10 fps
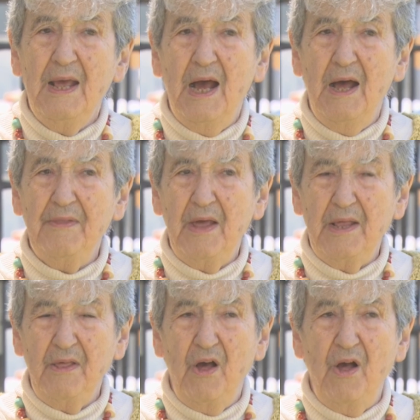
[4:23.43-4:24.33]
Uh,
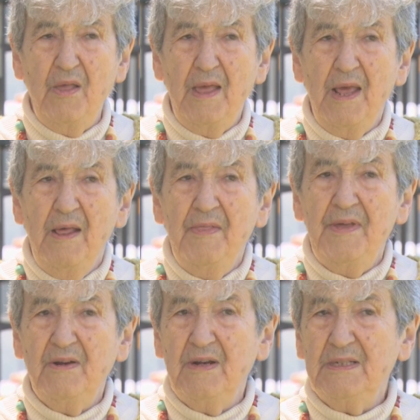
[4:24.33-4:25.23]
uh
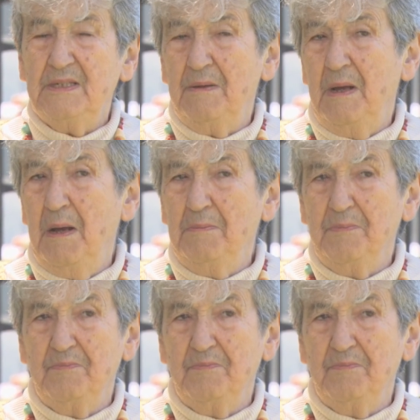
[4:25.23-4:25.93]
there is um,